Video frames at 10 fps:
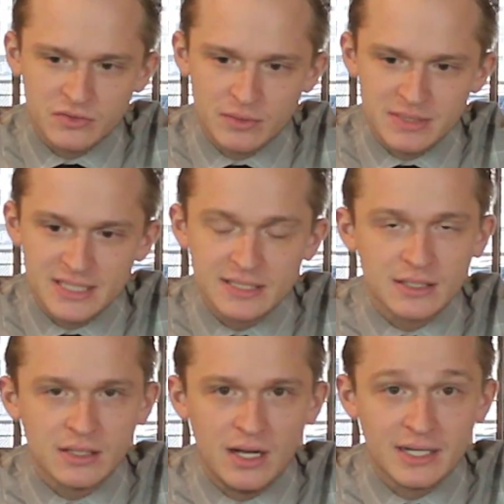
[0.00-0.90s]
from 6
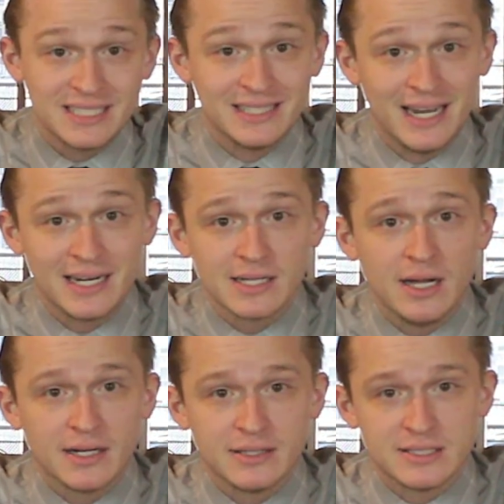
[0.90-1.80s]
o'clock to 9
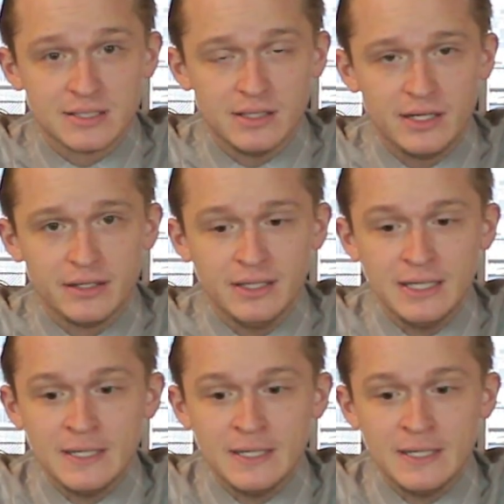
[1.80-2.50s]
o'clock in the salon.